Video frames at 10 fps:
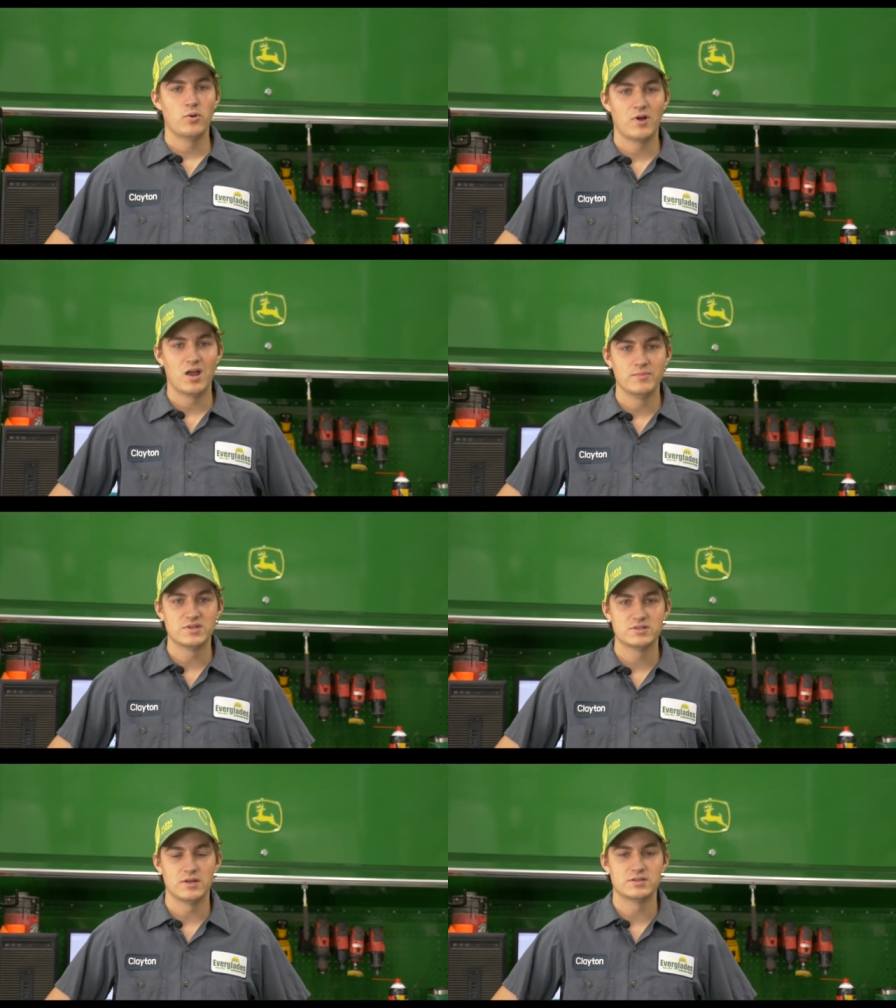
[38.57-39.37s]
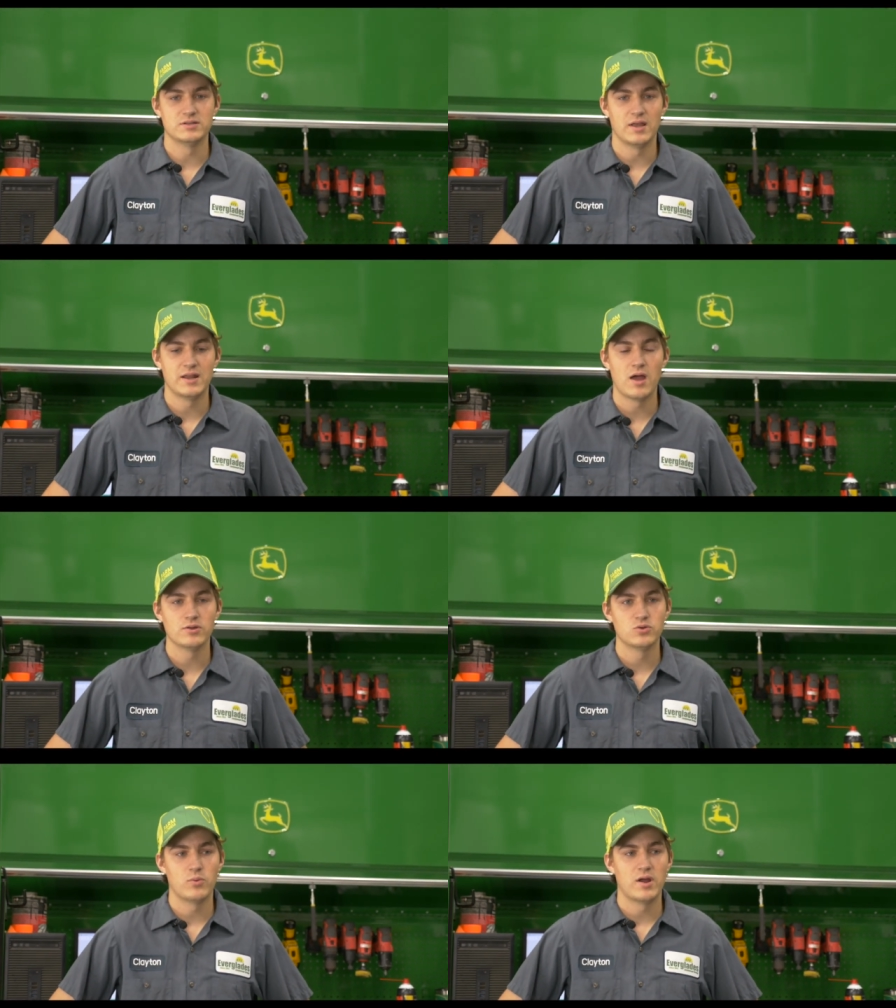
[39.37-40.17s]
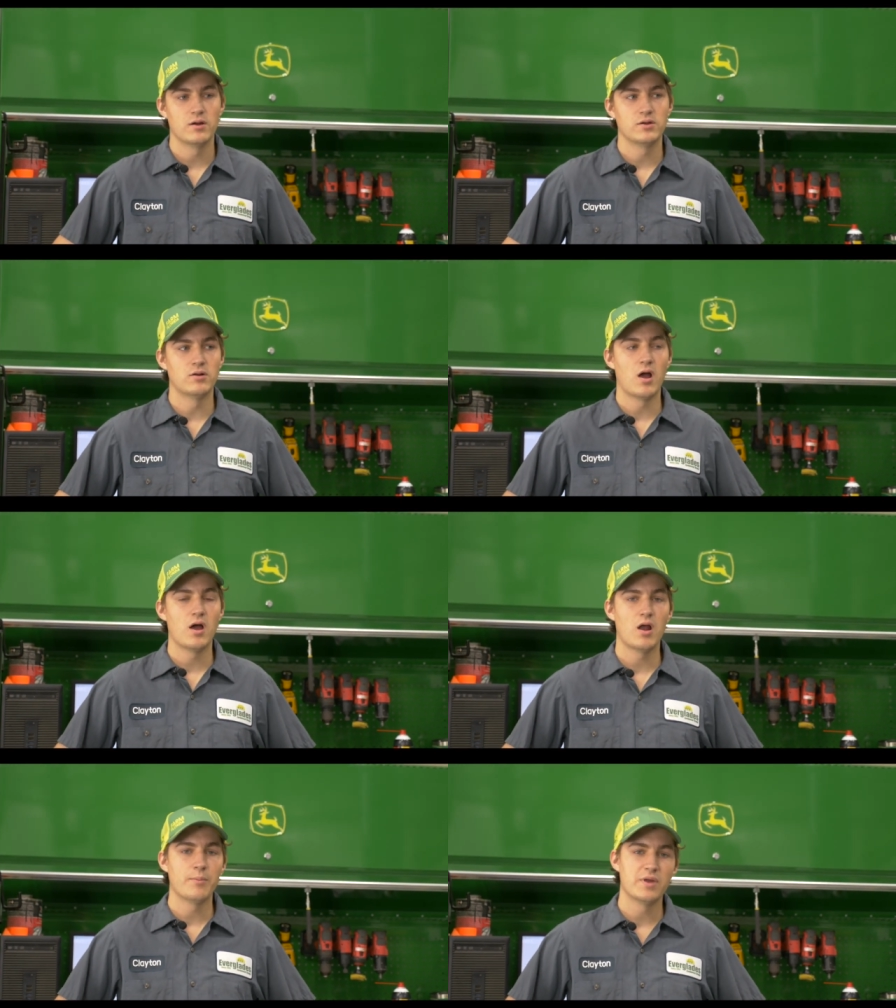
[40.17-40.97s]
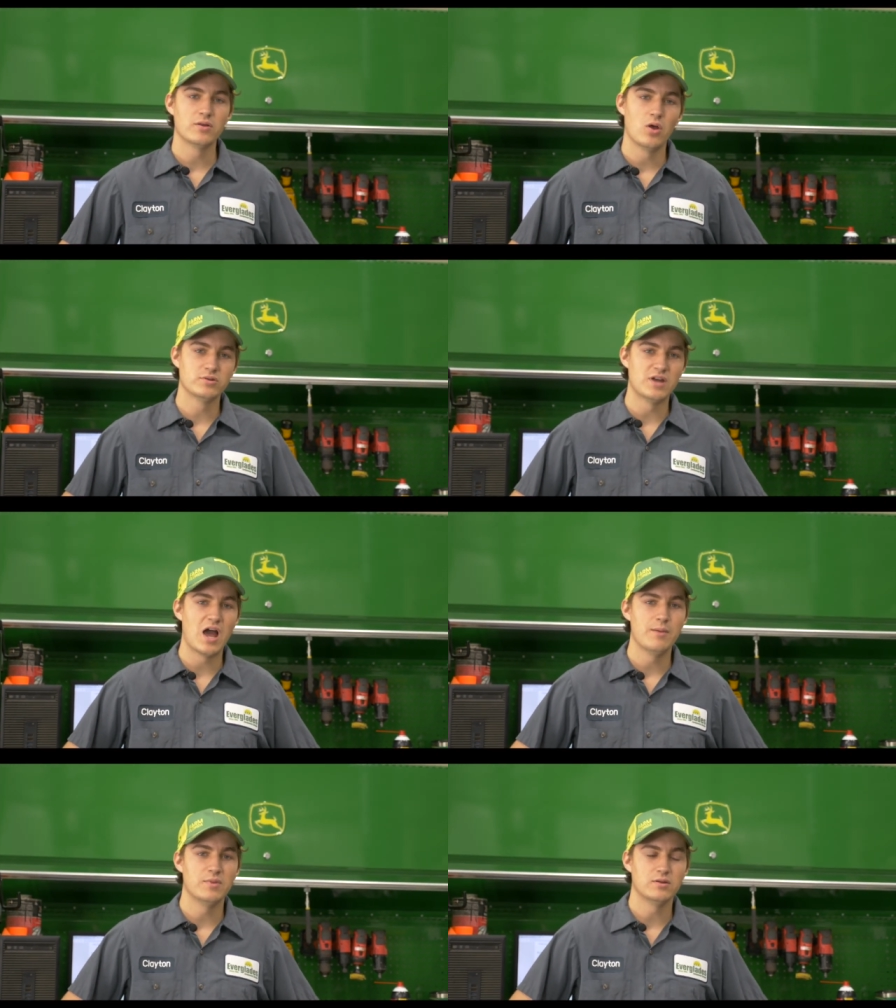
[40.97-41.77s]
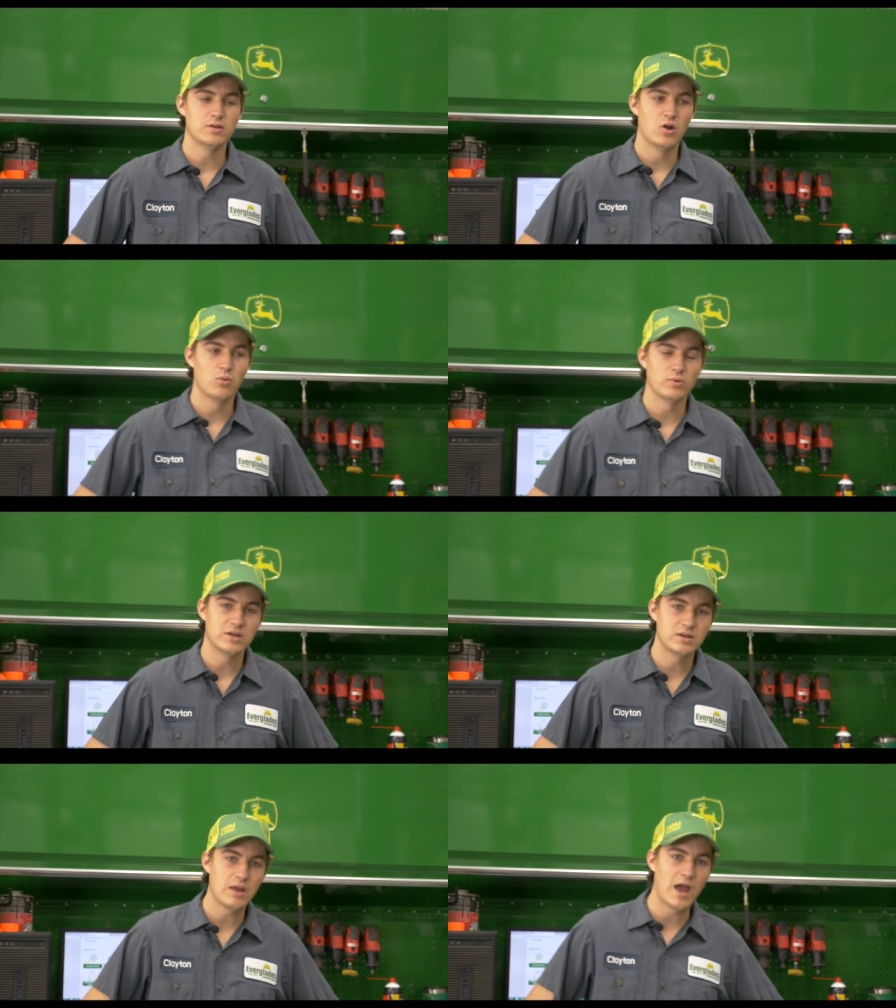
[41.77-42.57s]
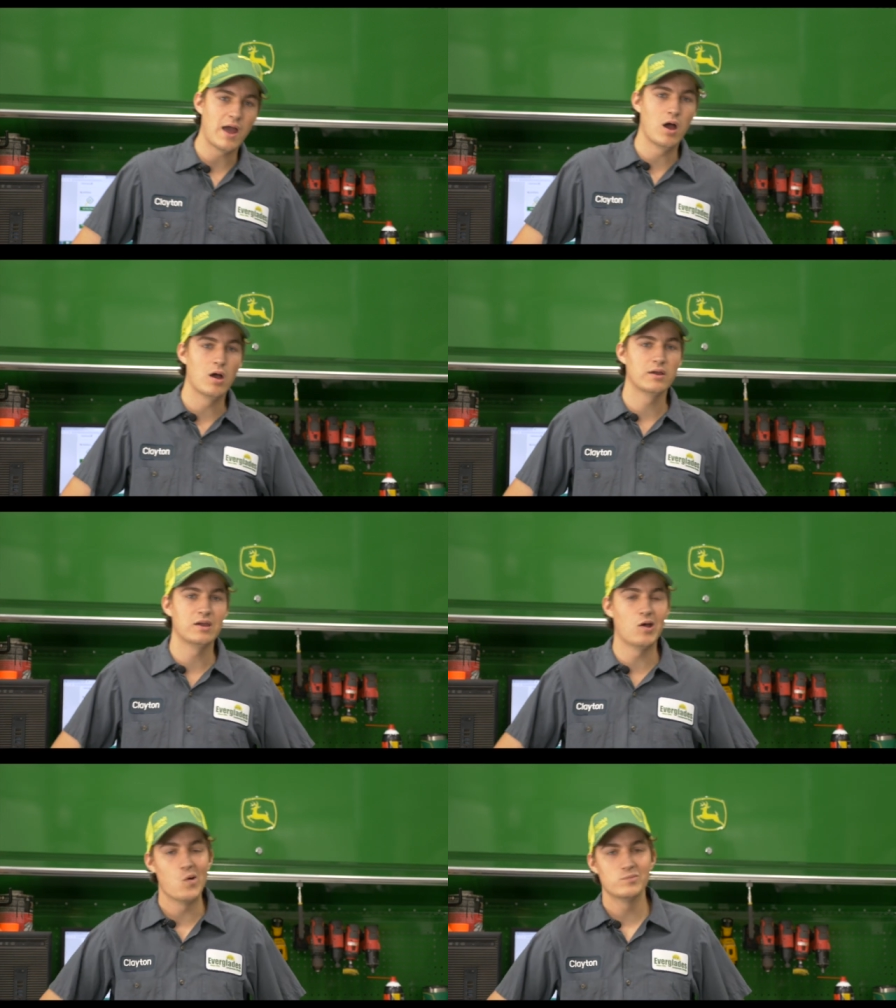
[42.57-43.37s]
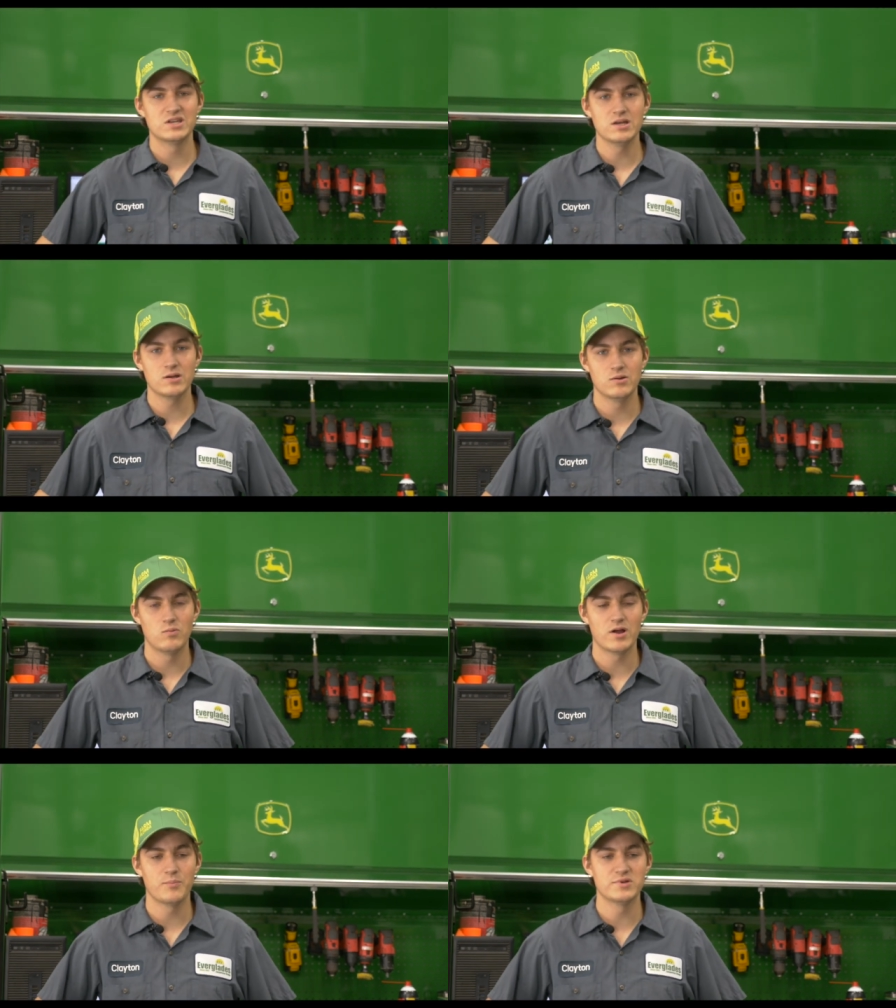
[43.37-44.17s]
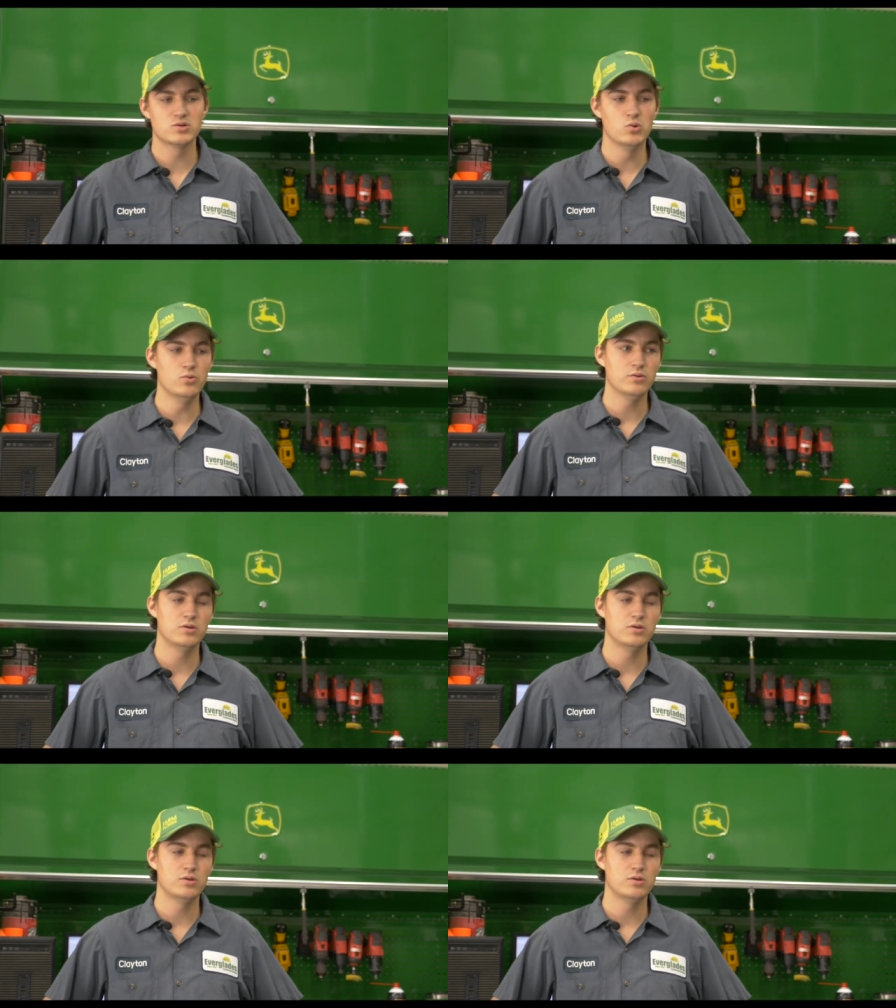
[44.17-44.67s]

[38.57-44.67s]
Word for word: program, it's laid out to where you're not up there the whole time, and you don't really get homesick while you're up at school.